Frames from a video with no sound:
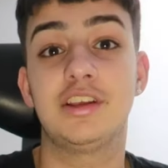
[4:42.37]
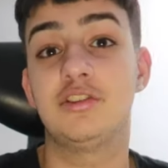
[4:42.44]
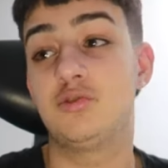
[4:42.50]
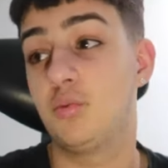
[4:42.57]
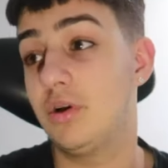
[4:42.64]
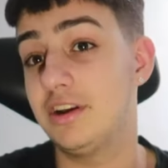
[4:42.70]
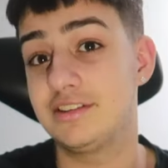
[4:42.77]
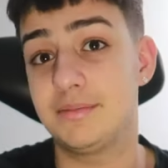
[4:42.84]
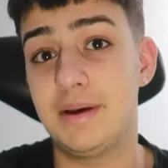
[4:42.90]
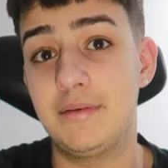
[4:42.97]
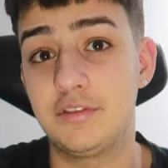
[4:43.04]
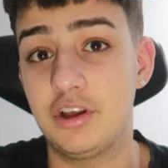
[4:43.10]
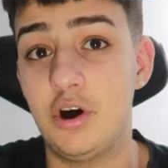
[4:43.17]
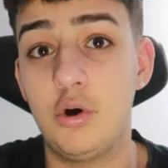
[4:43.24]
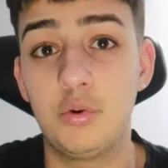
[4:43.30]
As well as I'm
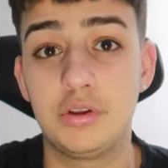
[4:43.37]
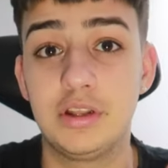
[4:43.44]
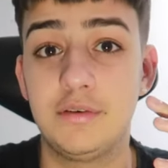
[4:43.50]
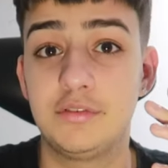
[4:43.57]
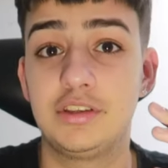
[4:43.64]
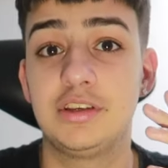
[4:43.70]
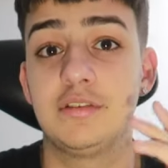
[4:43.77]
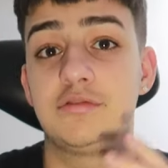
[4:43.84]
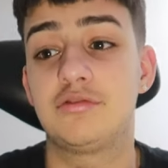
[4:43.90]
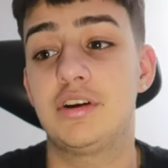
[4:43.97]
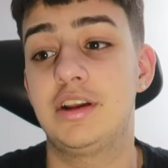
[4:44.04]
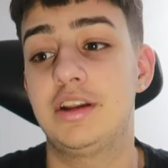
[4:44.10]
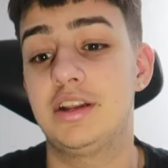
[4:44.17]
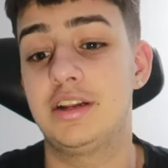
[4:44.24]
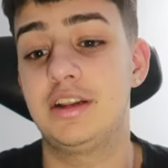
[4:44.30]
having a whole another year of
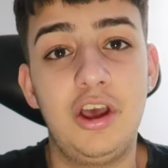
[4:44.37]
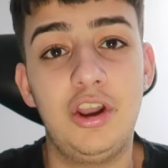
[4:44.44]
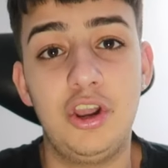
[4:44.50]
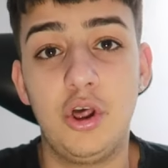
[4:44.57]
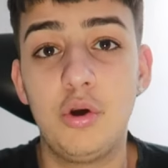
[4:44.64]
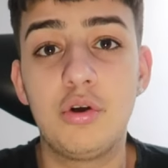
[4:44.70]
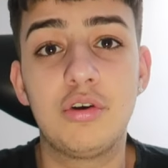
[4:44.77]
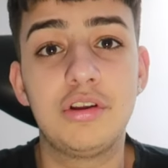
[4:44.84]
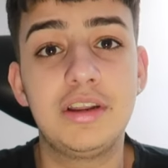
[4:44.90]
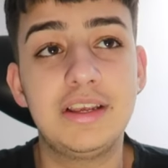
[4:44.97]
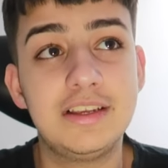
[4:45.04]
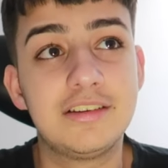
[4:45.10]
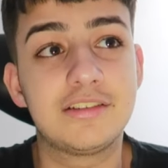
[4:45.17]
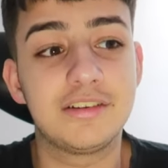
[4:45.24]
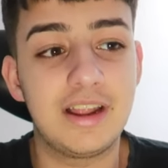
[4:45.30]
training, Logan
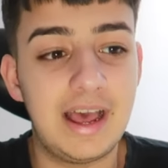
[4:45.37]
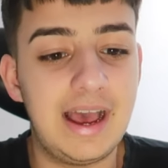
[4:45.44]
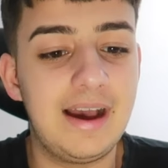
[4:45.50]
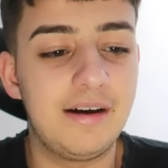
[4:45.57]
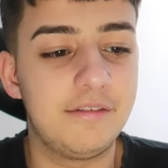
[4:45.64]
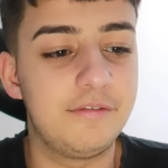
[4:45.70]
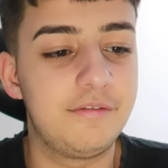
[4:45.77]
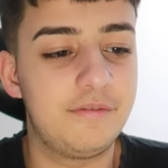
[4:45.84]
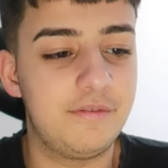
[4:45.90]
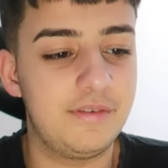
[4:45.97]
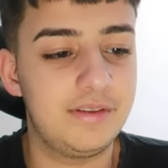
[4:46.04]
is going to have